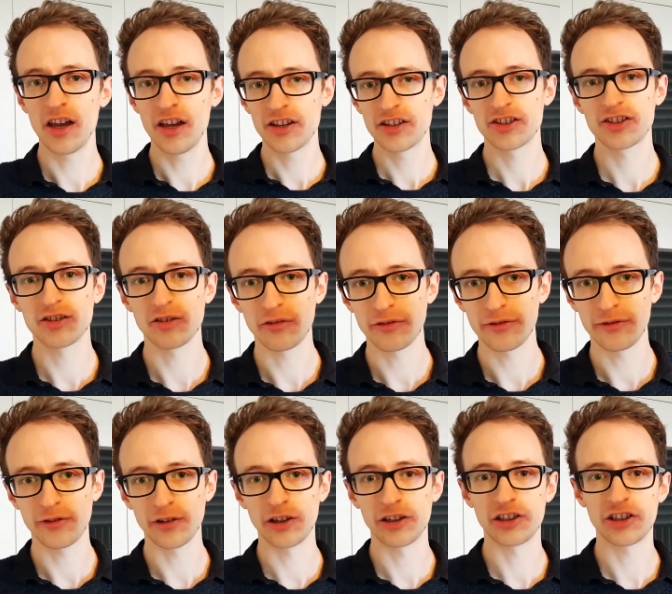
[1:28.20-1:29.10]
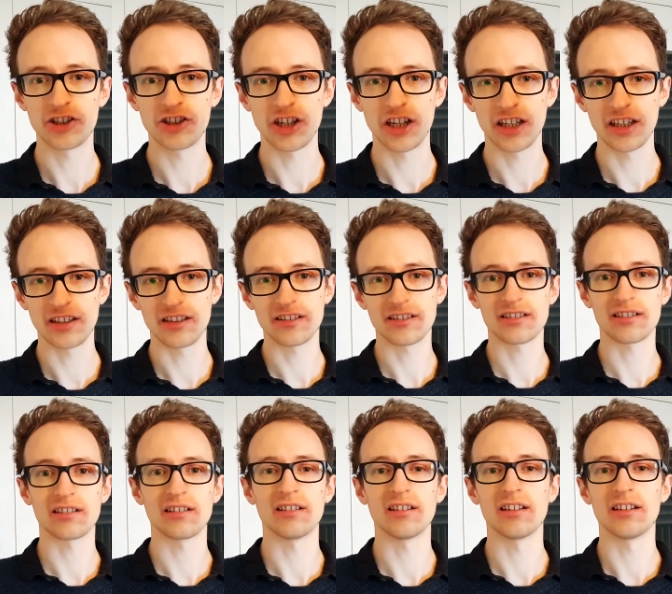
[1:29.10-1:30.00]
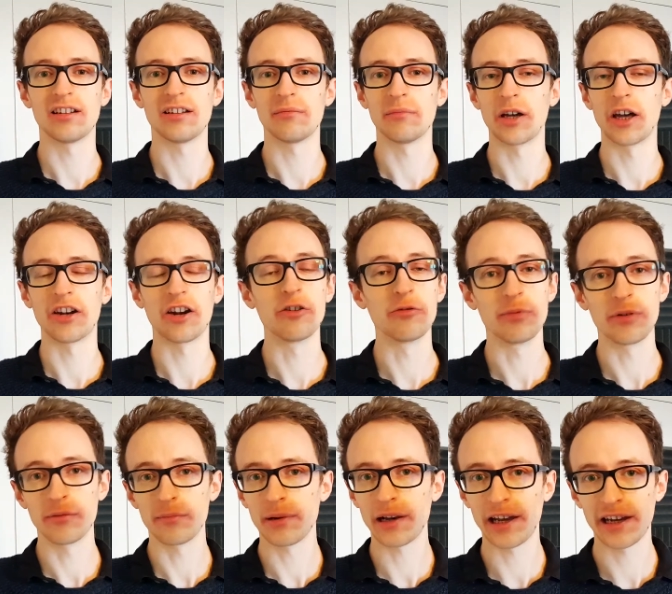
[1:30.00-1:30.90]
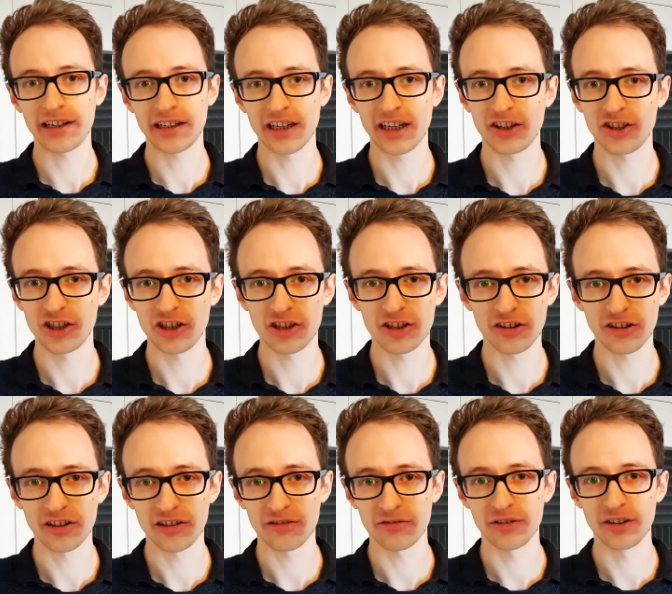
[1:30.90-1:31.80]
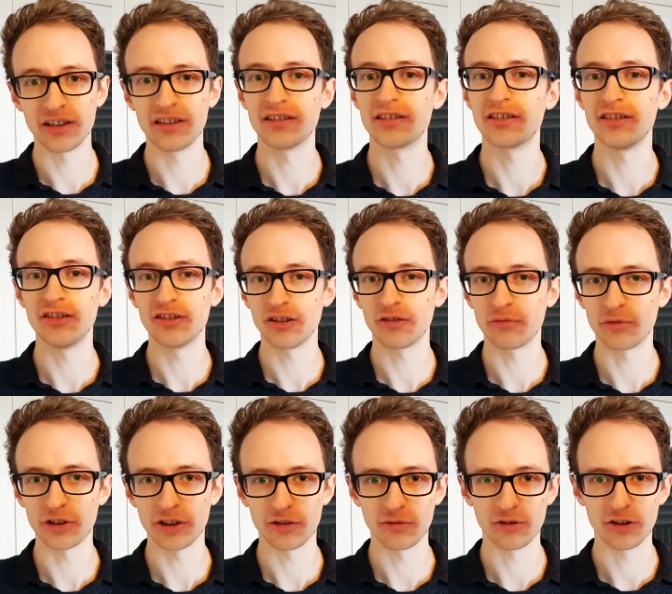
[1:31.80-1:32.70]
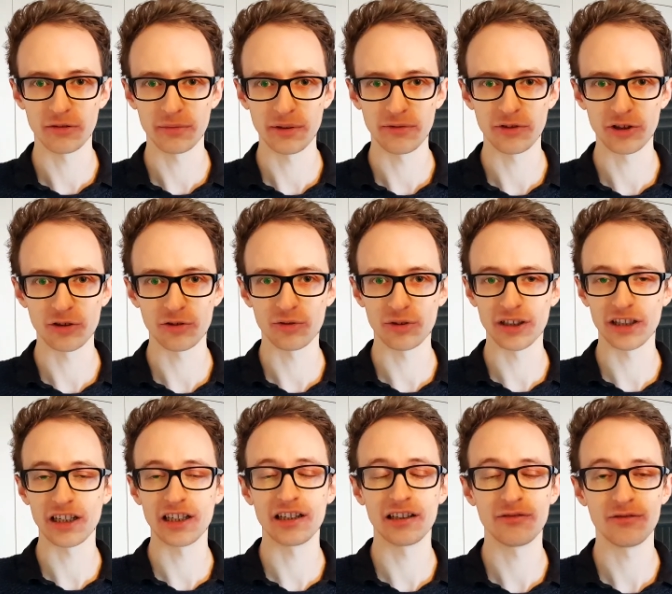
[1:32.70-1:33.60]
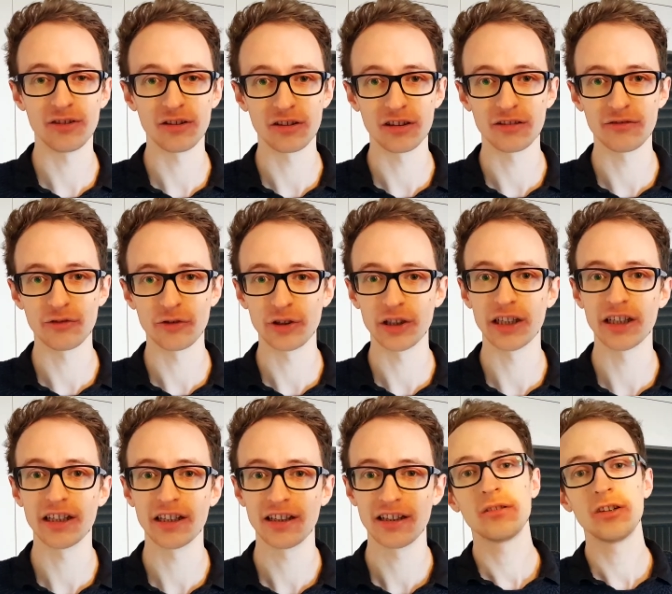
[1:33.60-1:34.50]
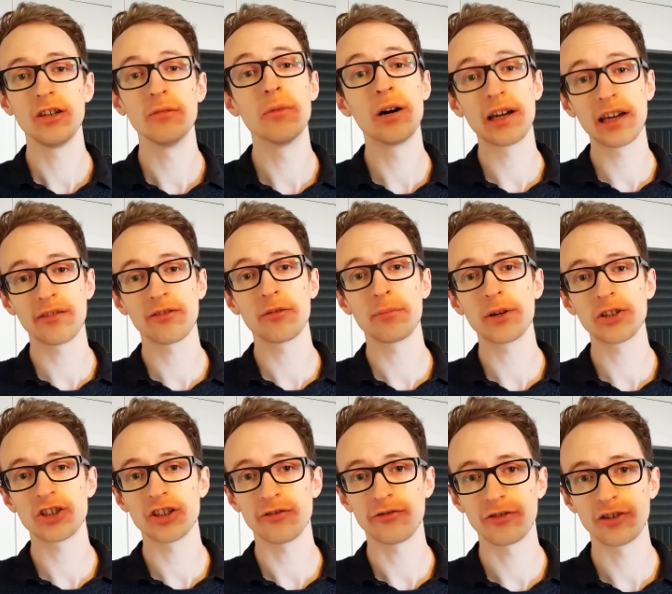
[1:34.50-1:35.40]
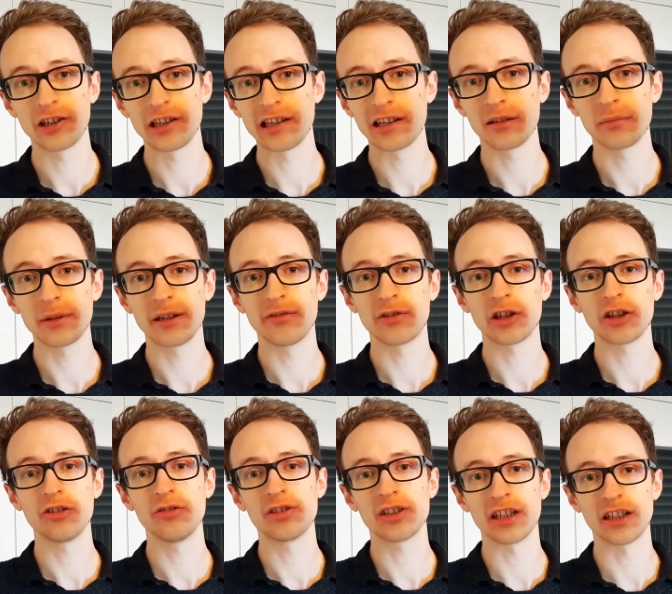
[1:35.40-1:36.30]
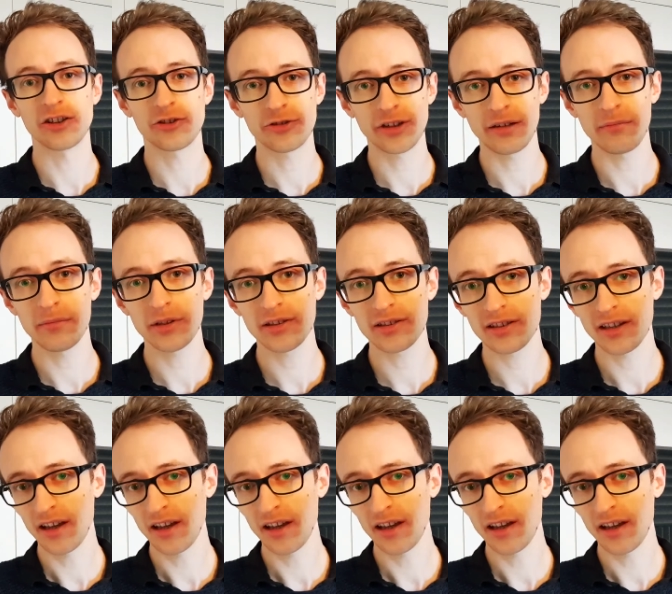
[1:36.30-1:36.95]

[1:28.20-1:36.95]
soft furnishings. Um, an open plan kitchen diner is not what you want to be recording in if you can avoid it. You might have the budget for a little bit of acoustic treatment